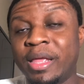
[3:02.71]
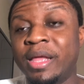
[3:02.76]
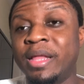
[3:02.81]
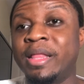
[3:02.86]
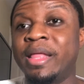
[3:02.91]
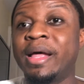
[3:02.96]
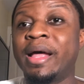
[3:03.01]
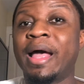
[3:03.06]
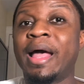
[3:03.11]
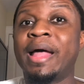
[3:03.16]

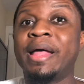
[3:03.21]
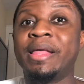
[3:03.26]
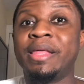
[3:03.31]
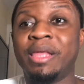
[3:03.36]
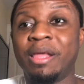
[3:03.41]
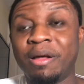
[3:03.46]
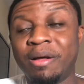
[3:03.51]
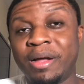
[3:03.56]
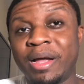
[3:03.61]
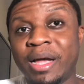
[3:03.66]
They got
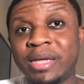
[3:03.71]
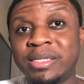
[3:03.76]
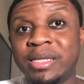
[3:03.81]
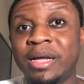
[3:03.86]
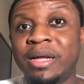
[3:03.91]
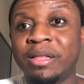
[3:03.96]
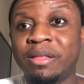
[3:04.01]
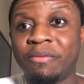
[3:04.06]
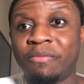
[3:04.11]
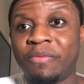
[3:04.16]
young guys that
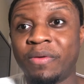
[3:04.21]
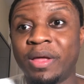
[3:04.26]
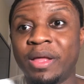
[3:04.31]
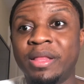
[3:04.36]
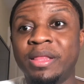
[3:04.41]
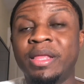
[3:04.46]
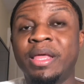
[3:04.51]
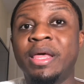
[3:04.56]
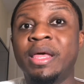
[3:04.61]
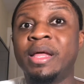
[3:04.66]
could
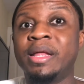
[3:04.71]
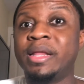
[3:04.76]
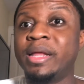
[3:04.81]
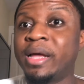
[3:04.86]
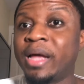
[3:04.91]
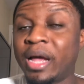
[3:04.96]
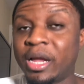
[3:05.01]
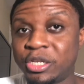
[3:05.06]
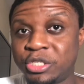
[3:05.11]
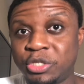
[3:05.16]
defend. They
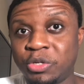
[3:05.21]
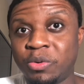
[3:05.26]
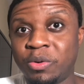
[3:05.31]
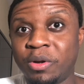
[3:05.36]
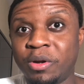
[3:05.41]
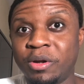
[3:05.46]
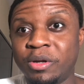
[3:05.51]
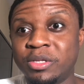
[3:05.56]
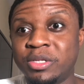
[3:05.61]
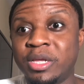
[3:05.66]
got
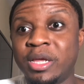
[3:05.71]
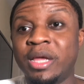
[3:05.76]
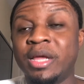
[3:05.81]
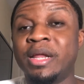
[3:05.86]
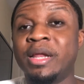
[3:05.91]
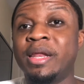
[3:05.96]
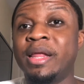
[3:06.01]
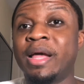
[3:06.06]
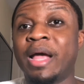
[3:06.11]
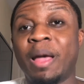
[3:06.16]
shooters.
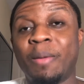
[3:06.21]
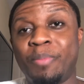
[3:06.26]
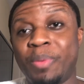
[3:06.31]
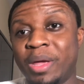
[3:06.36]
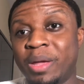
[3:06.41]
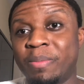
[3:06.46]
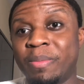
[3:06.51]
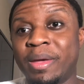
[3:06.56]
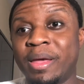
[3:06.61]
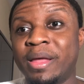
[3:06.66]
They got
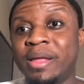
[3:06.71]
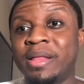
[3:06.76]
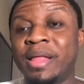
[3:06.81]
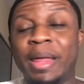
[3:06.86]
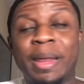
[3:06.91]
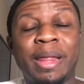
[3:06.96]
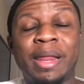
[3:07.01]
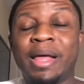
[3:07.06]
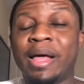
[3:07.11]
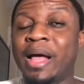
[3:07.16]
big men.
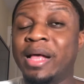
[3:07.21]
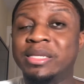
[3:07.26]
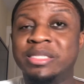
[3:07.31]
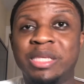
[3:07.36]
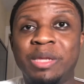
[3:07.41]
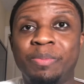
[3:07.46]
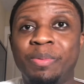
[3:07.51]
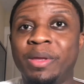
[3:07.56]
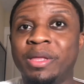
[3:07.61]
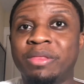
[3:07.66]
And they got
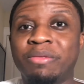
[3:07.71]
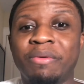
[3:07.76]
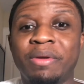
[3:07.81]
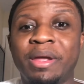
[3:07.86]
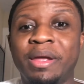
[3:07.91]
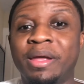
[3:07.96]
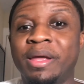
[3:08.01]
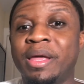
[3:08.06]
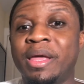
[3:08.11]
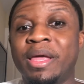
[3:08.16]

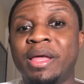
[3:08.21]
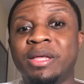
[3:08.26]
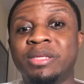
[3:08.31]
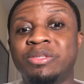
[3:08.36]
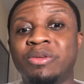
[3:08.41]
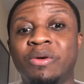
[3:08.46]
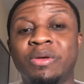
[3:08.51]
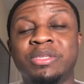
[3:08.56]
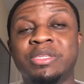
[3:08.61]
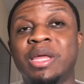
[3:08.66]
CP3.
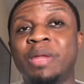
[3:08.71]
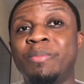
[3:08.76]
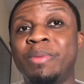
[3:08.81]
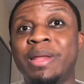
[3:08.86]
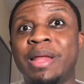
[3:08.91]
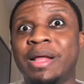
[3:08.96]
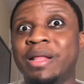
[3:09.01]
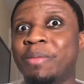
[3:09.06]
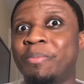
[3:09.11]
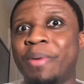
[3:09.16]
So it's going to be
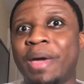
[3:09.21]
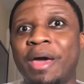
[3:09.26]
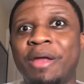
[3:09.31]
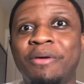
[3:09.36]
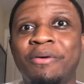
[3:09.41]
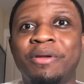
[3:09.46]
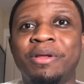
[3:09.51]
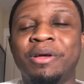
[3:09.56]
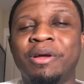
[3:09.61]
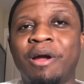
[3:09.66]
like the battle
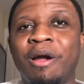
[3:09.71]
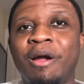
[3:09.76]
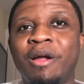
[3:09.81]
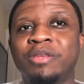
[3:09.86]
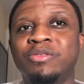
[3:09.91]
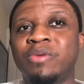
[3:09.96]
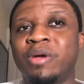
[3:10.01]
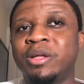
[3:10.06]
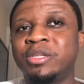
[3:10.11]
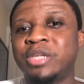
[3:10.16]
of the
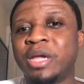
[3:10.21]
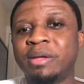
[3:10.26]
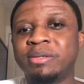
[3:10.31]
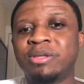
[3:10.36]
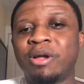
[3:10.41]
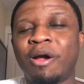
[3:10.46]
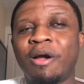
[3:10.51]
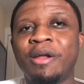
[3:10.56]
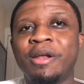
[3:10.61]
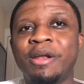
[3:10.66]
guards. While James
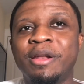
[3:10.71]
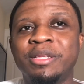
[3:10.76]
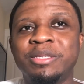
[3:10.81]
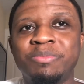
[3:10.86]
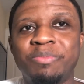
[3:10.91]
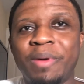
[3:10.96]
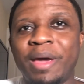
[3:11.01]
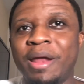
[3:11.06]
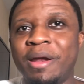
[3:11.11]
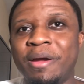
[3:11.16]
Harden is
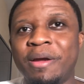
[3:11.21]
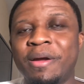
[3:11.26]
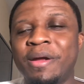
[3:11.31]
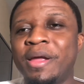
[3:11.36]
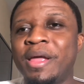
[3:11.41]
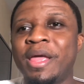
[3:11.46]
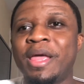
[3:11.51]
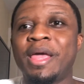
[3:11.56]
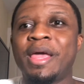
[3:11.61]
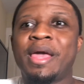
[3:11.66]
better,
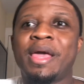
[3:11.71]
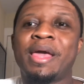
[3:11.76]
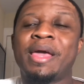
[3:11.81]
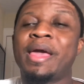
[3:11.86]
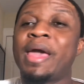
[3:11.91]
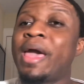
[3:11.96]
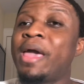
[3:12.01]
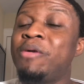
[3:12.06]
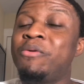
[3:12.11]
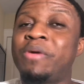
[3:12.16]

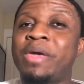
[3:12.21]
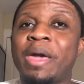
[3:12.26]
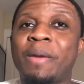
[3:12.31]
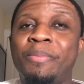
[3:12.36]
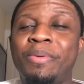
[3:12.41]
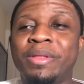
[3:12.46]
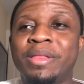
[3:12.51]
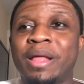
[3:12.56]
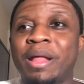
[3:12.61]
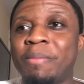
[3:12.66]
hey, you can't
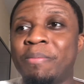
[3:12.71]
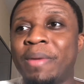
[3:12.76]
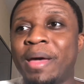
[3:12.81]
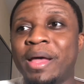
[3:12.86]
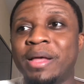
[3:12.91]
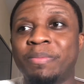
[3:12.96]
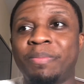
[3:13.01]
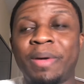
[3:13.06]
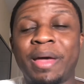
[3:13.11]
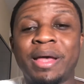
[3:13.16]
put nothing
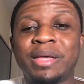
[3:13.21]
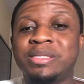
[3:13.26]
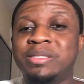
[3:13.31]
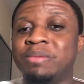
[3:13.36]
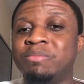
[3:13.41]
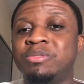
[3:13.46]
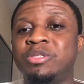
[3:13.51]
back past them.